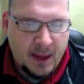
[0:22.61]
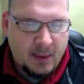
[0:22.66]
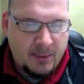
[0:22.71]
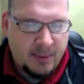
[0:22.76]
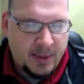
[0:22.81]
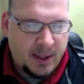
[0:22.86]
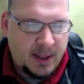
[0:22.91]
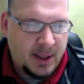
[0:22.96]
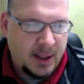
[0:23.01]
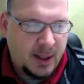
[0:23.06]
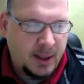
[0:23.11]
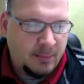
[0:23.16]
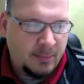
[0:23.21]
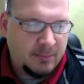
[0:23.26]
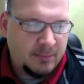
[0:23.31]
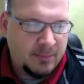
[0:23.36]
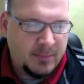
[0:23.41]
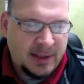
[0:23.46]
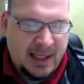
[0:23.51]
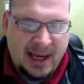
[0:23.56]
But
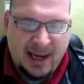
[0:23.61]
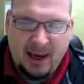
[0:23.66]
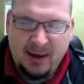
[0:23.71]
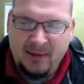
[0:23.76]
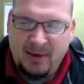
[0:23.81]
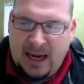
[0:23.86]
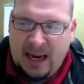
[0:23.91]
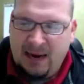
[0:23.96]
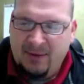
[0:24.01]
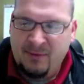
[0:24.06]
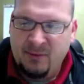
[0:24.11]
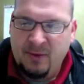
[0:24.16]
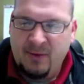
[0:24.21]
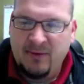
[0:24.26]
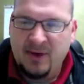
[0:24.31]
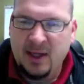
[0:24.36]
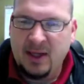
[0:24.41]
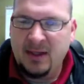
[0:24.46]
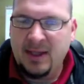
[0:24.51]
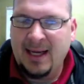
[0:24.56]
now, after we've
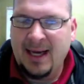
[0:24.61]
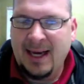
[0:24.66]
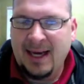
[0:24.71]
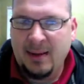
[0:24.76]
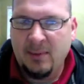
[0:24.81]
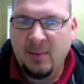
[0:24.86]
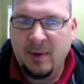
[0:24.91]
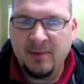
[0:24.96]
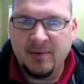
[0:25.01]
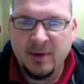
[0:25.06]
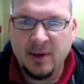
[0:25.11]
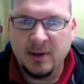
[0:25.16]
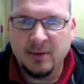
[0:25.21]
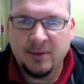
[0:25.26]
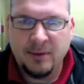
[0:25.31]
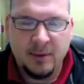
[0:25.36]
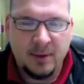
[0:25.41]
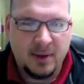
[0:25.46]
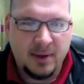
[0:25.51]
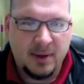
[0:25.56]
done that and we've looked
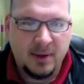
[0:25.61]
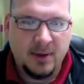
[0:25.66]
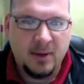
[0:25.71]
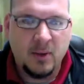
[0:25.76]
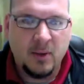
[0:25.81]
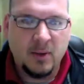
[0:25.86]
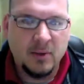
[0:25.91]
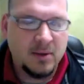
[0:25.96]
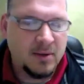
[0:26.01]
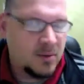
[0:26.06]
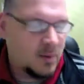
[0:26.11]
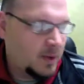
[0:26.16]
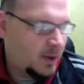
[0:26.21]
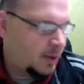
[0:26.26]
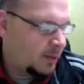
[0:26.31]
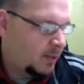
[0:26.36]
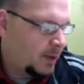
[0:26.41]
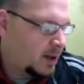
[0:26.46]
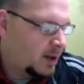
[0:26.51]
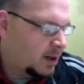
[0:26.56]
through the concordance,
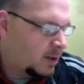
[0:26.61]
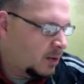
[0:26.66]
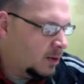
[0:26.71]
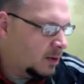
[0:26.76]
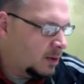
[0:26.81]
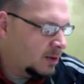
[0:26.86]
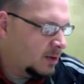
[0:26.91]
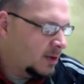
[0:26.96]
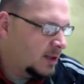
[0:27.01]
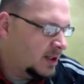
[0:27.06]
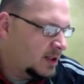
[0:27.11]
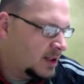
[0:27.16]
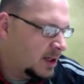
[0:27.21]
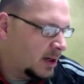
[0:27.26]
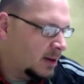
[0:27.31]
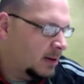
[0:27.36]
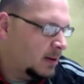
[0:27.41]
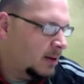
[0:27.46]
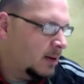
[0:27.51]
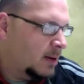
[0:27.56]
we go on to these
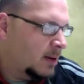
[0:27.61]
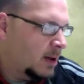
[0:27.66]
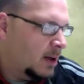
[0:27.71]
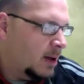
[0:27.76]
other